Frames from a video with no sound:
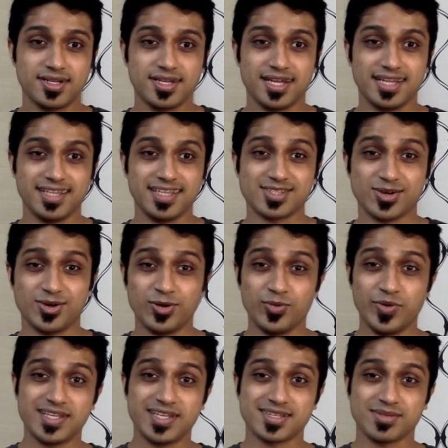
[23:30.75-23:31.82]
And there's
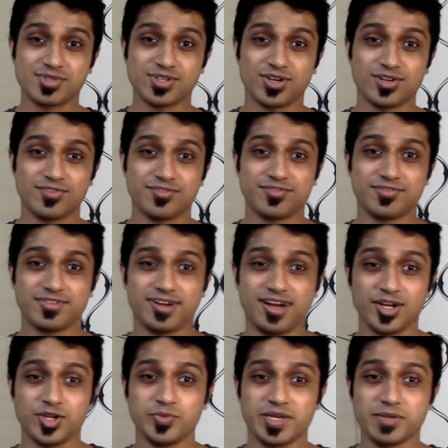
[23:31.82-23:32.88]
always some sort of
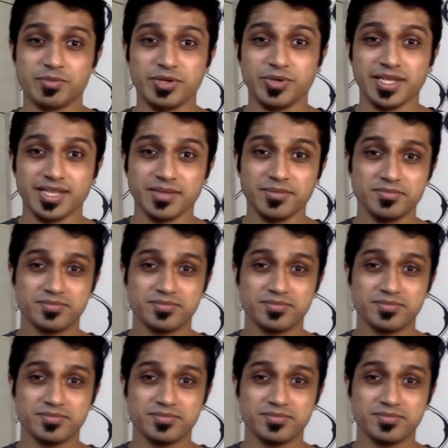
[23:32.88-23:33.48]
argument between them.